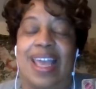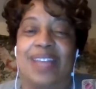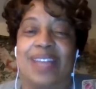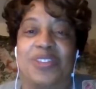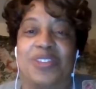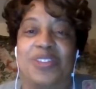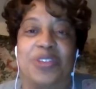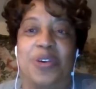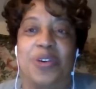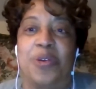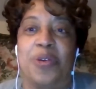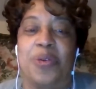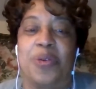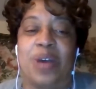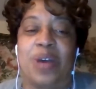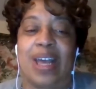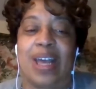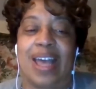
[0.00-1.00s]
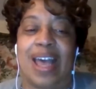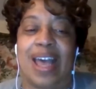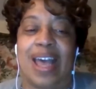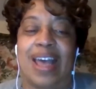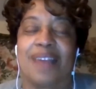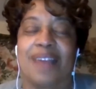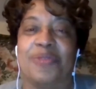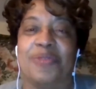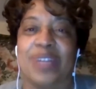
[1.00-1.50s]
And so
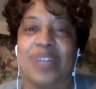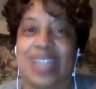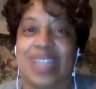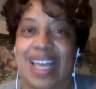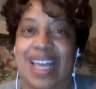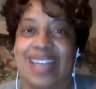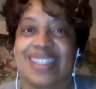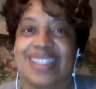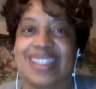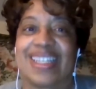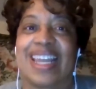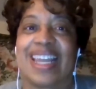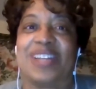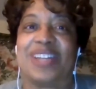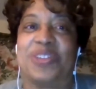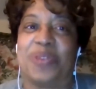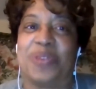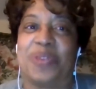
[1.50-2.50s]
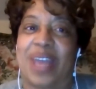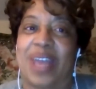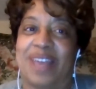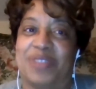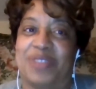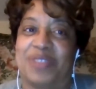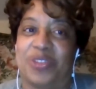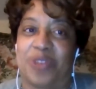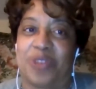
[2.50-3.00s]
I realized that I do
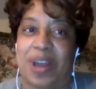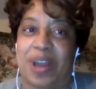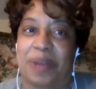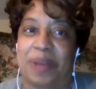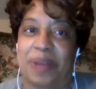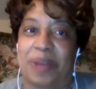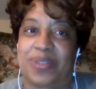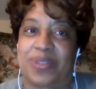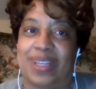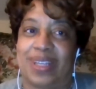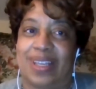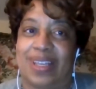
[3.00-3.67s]
have the drops.